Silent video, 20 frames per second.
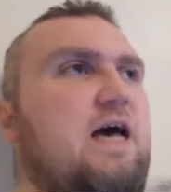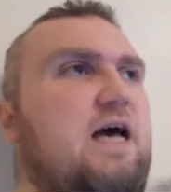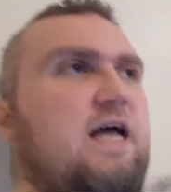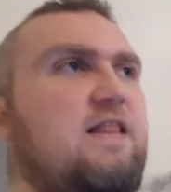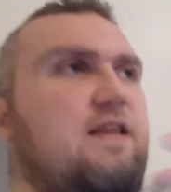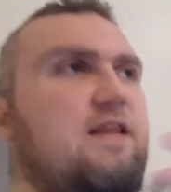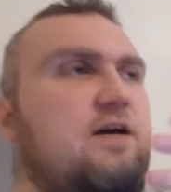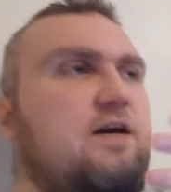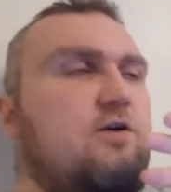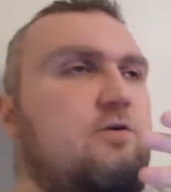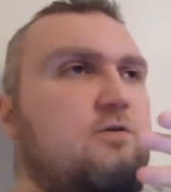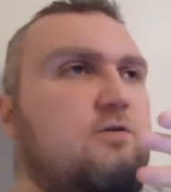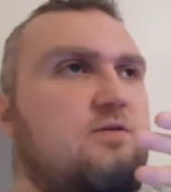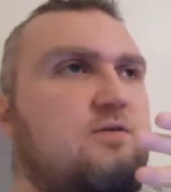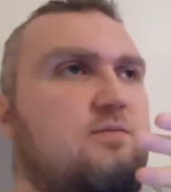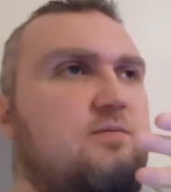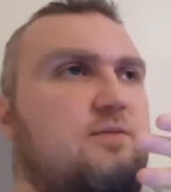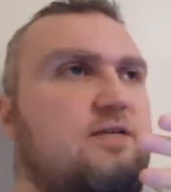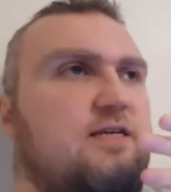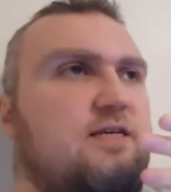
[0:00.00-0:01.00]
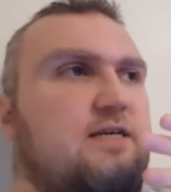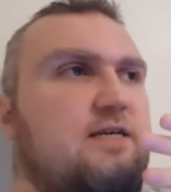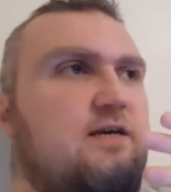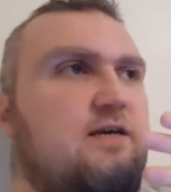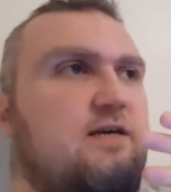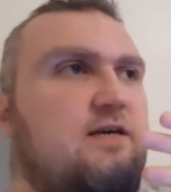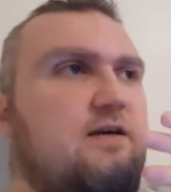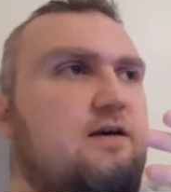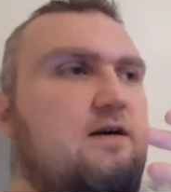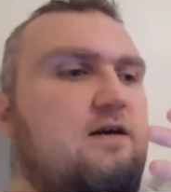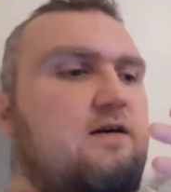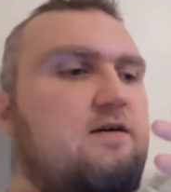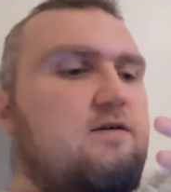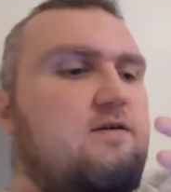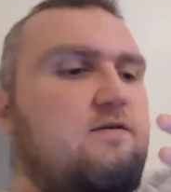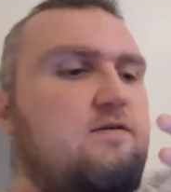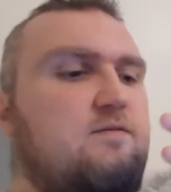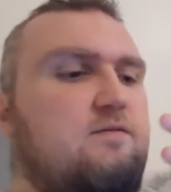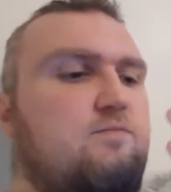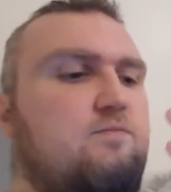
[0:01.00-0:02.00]
and that ultimately
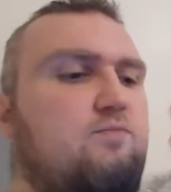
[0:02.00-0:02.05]
uh,